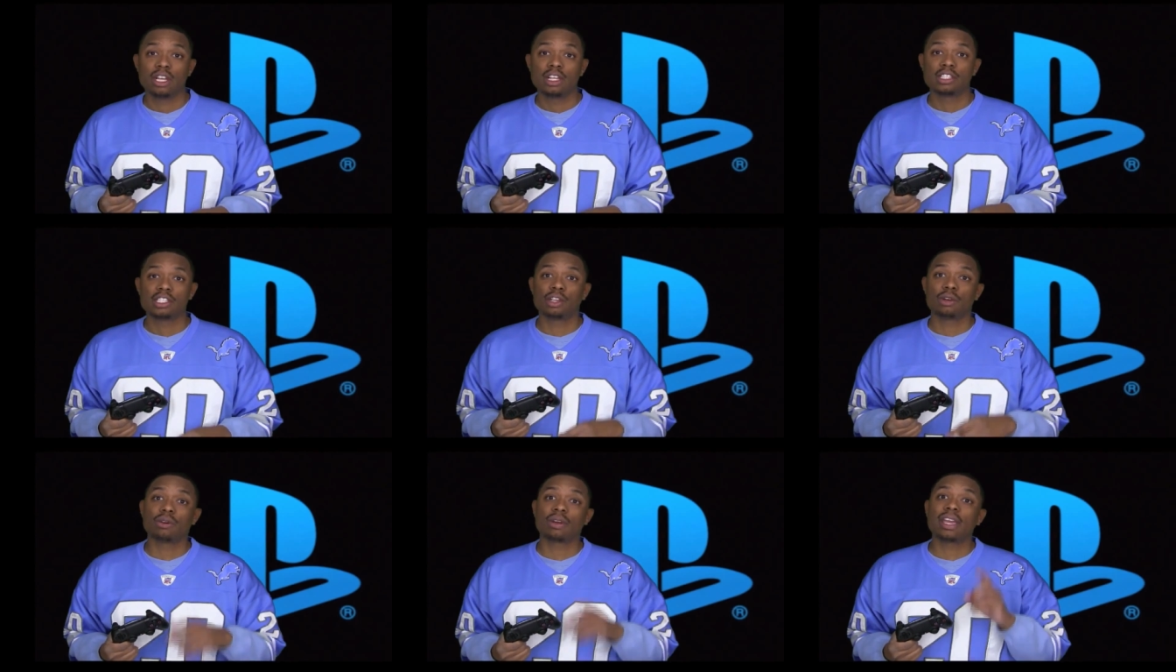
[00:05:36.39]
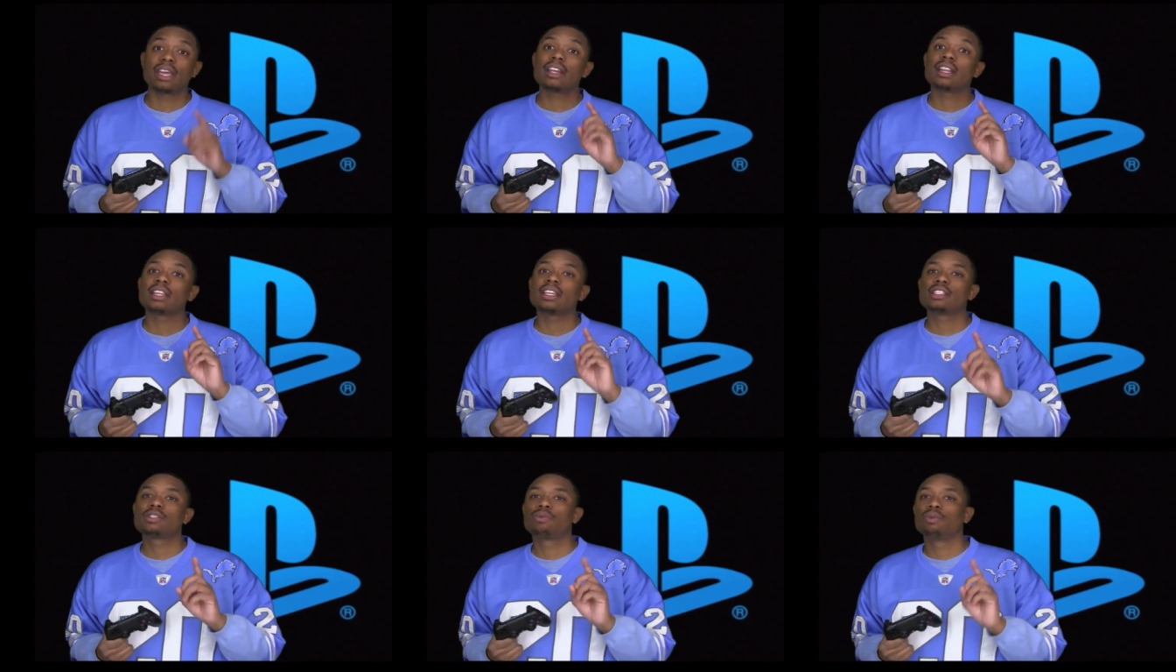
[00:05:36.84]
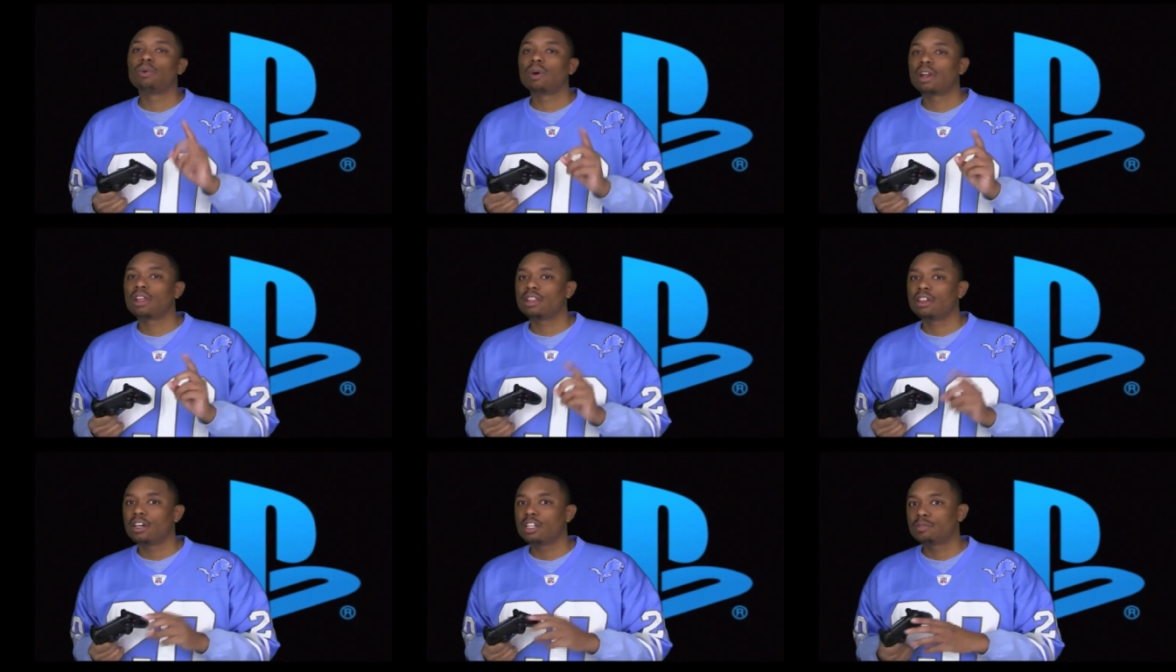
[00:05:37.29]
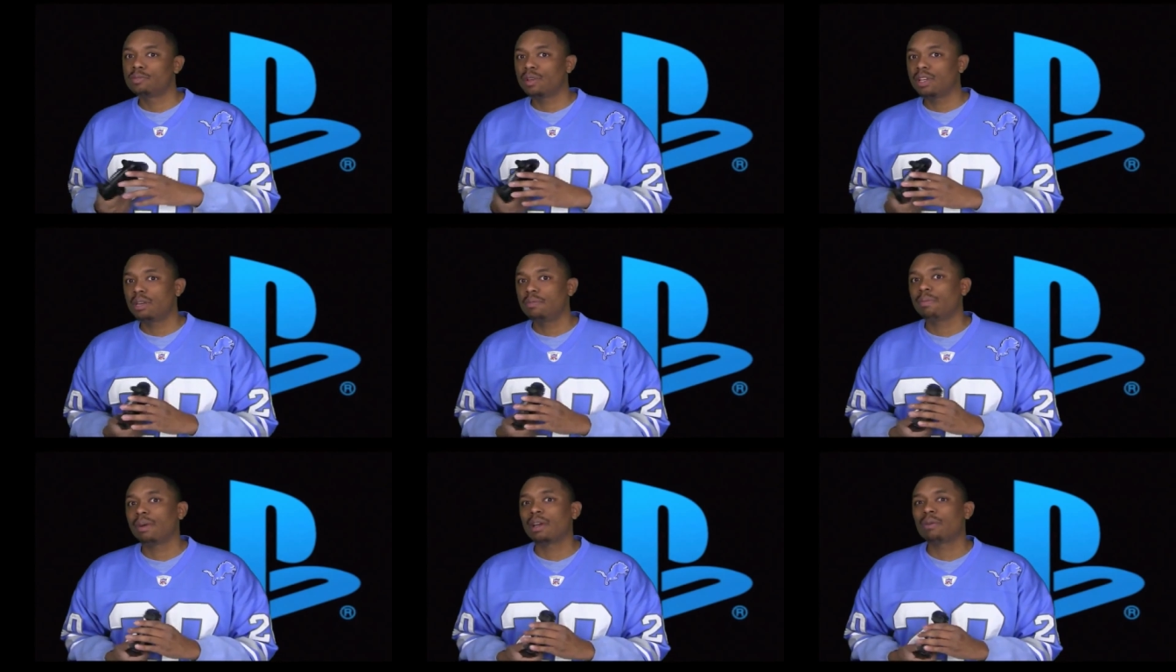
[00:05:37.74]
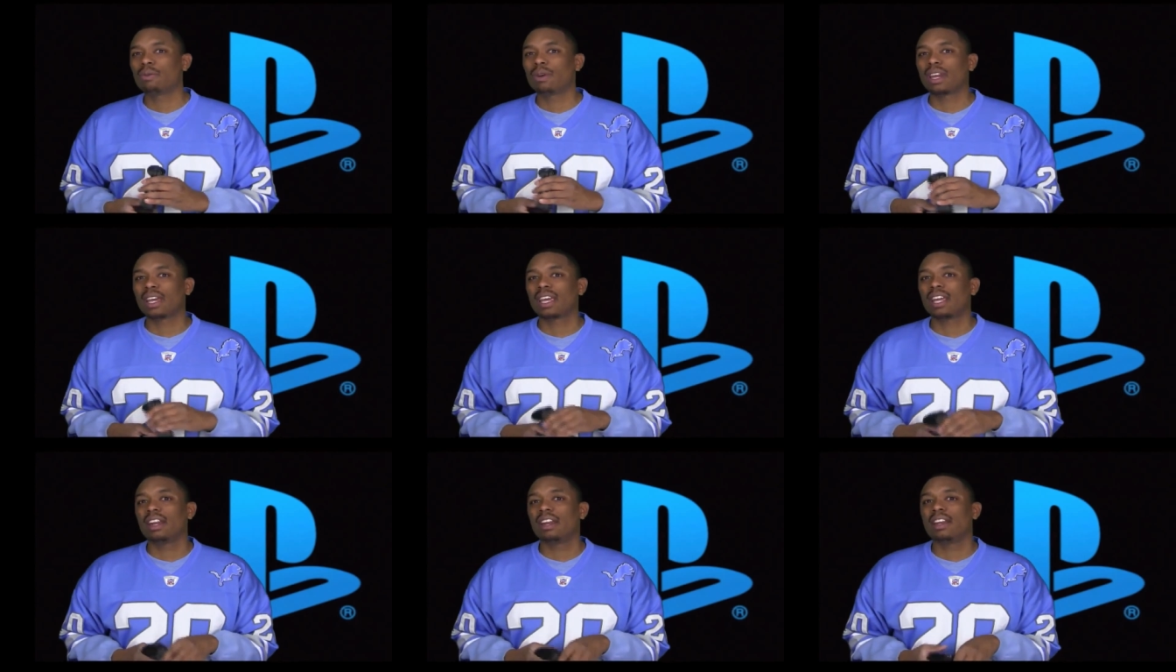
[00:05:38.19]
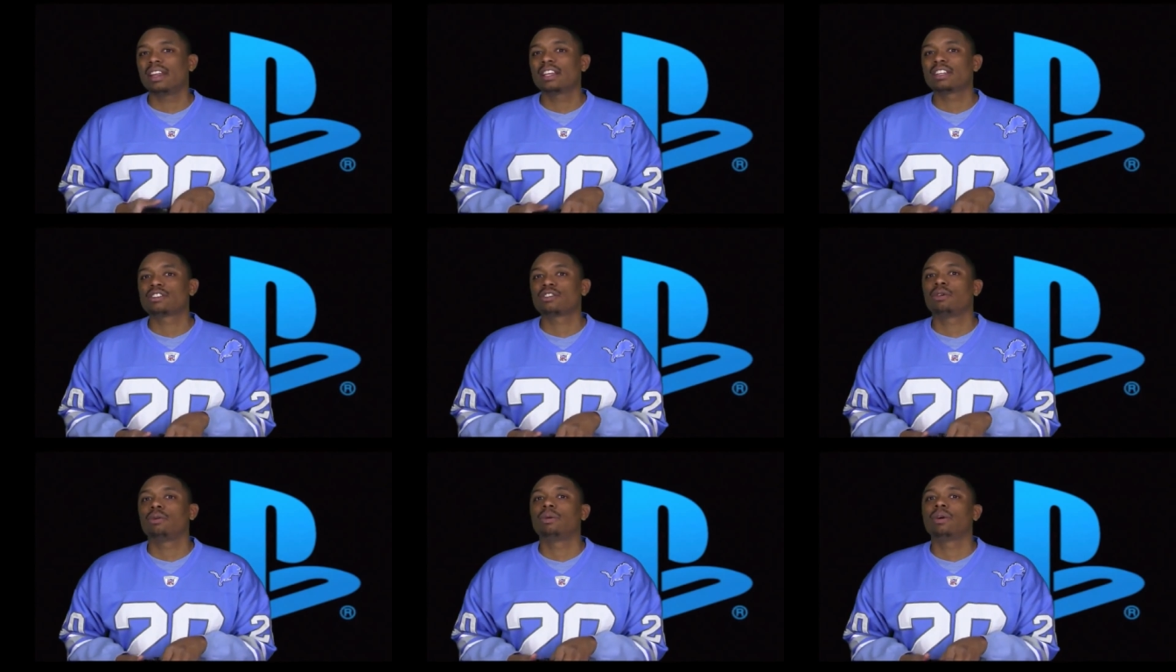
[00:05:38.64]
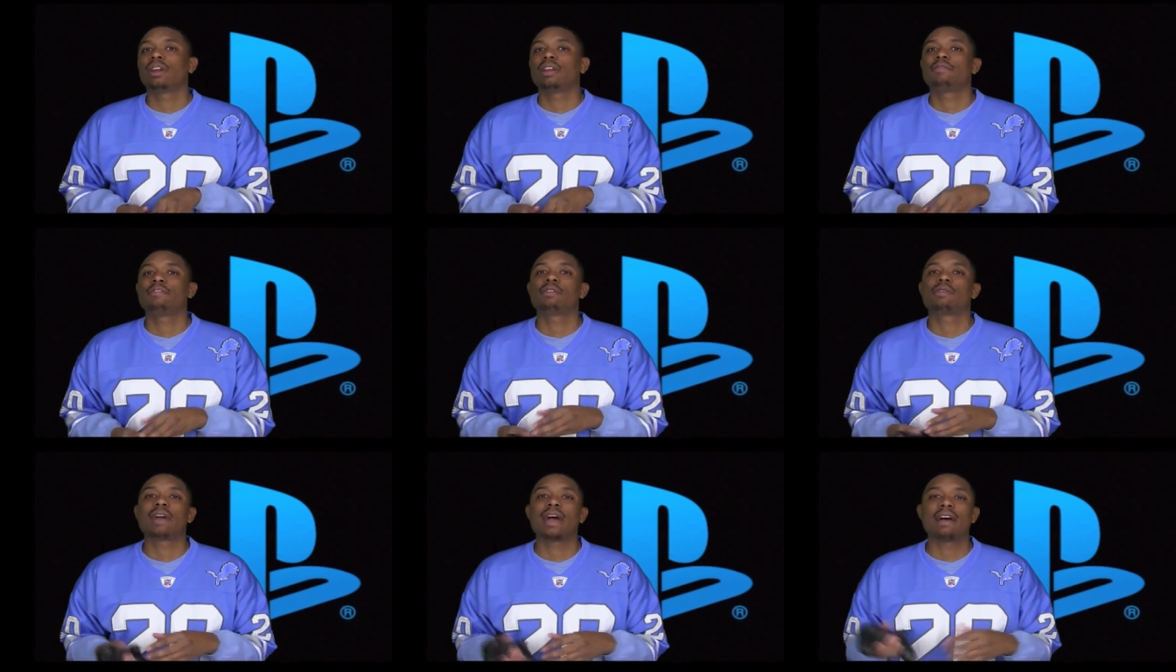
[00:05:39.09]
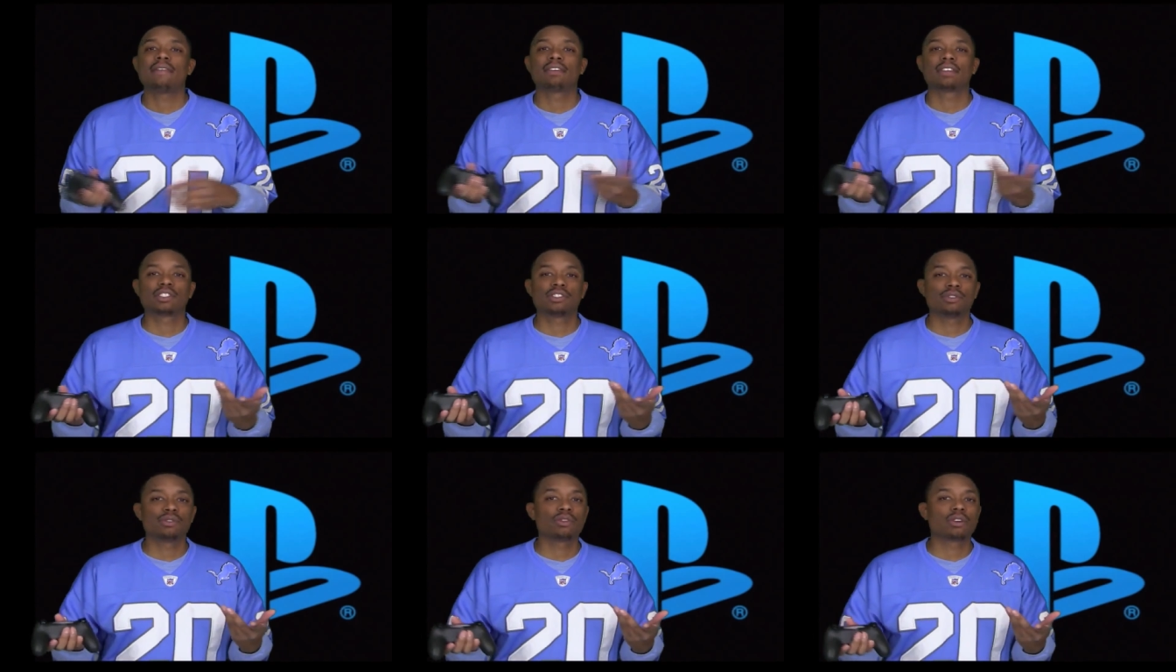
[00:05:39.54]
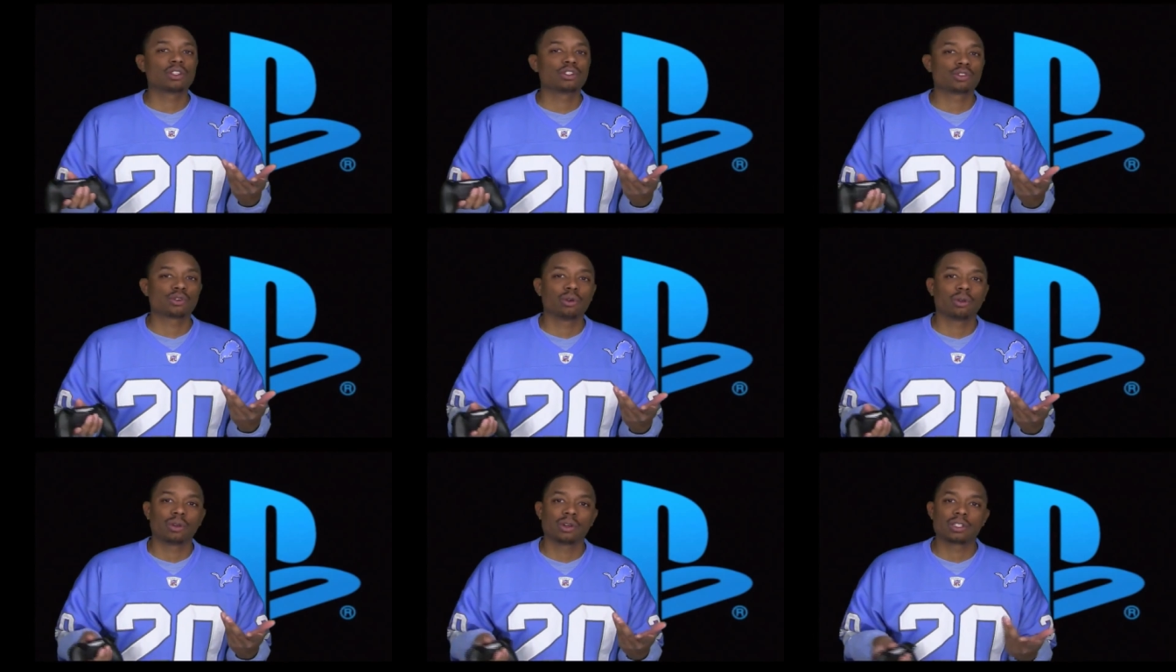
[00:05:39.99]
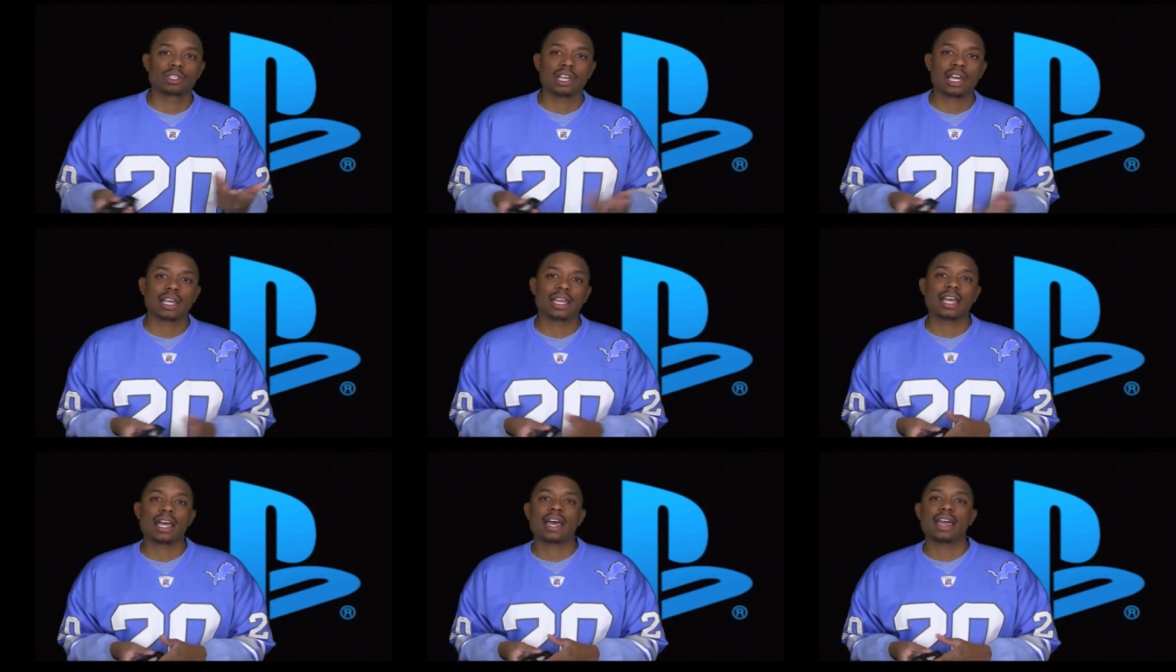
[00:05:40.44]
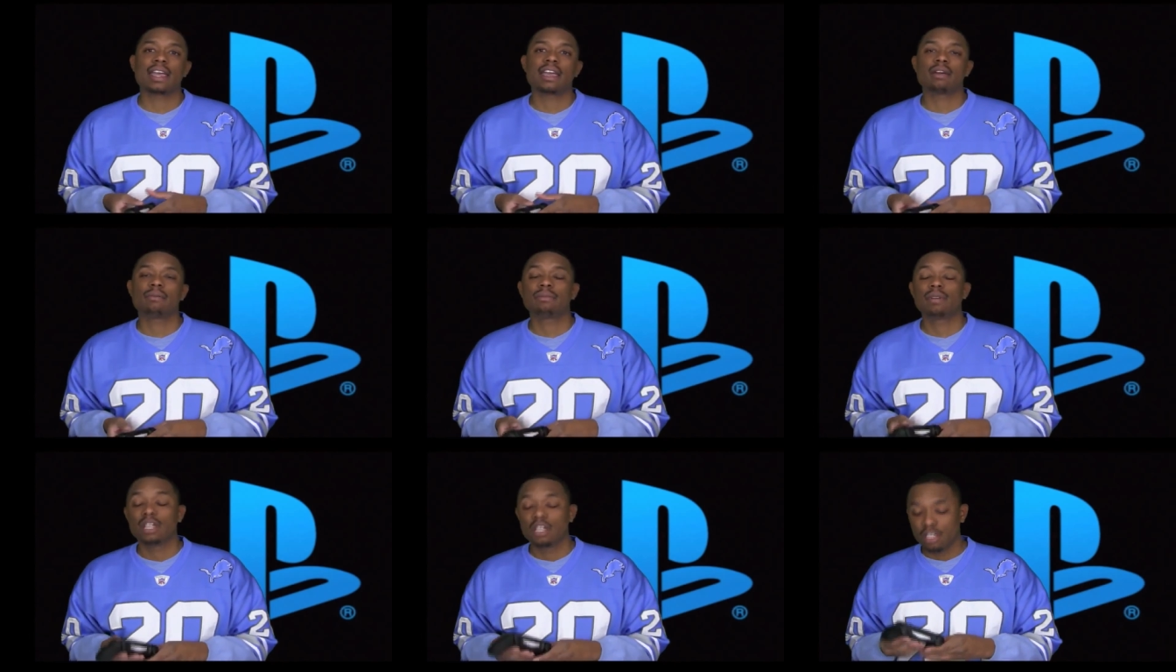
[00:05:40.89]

so you'll get at least one of those, but you might want to get an additional one if you're having two controllers like I am.